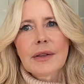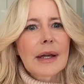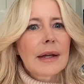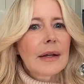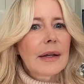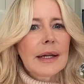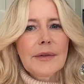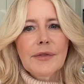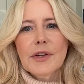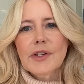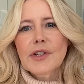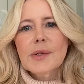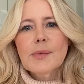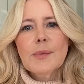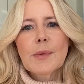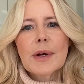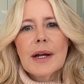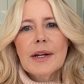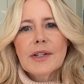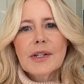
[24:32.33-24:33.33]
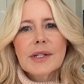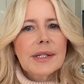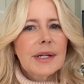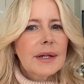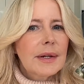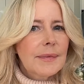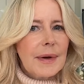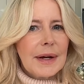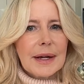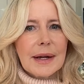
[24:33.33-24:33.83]
like even just what I just
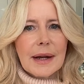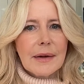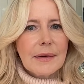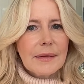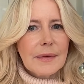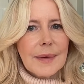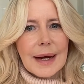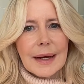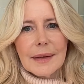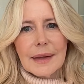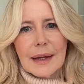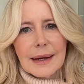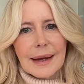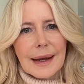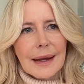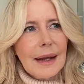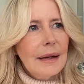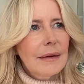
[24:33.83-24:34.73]
did right now, right? Like,